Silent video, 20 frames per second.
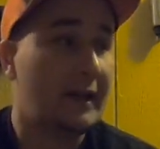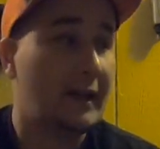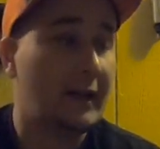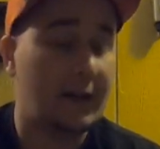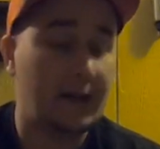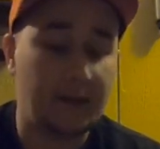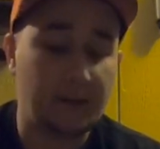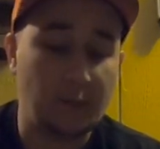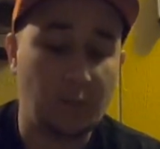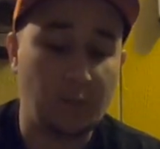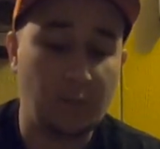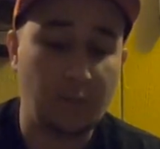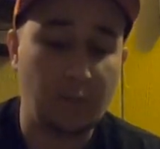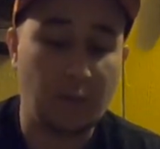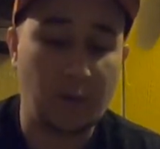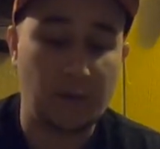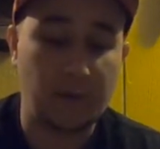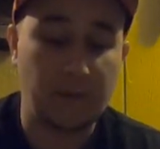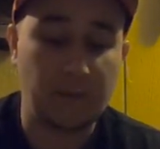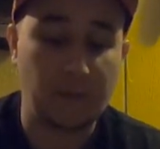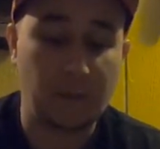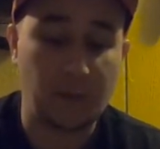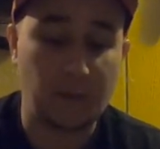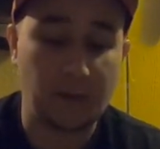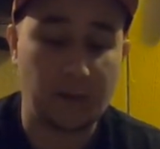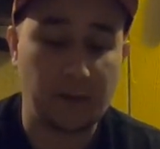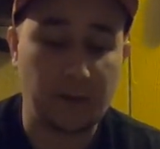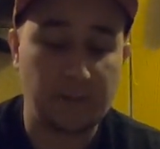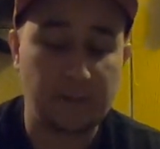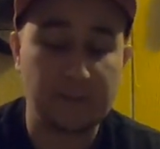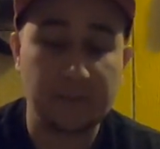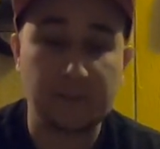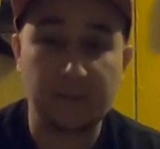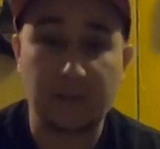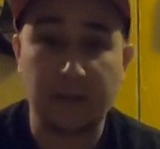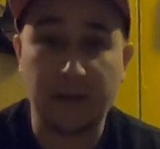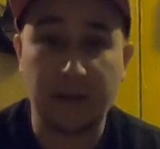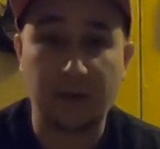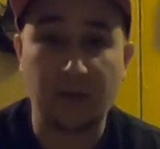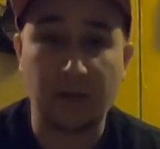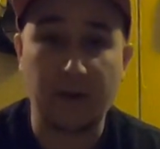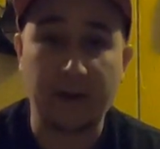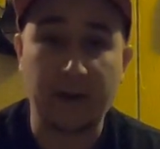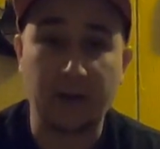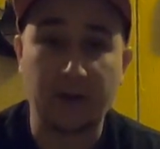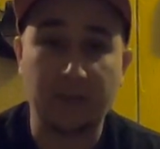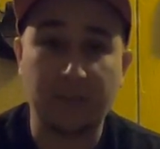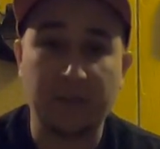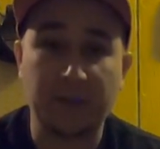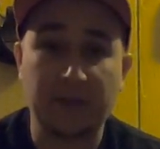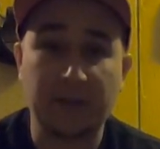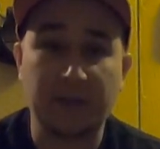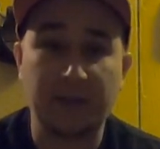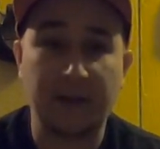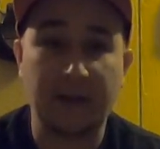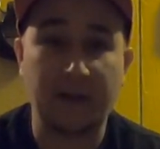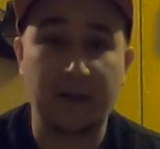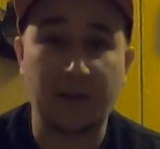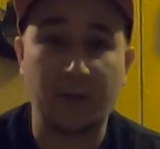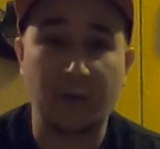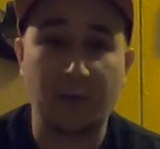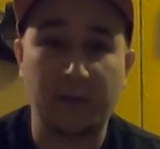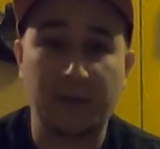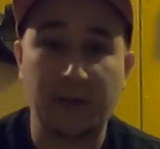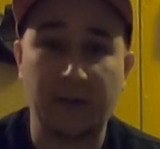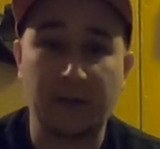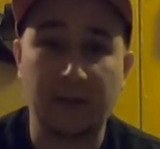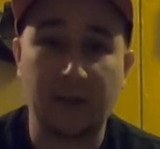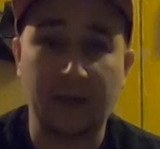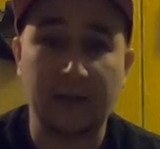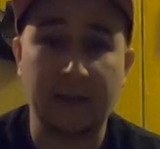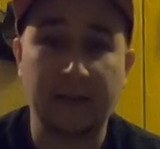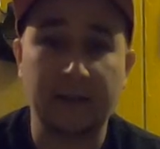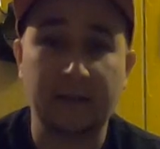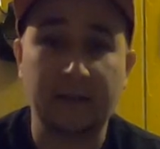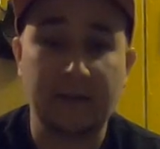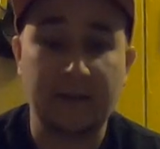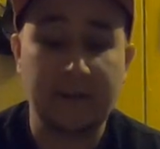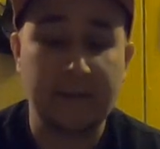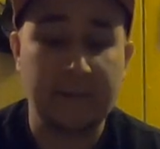I work for a great company out of North Carolina.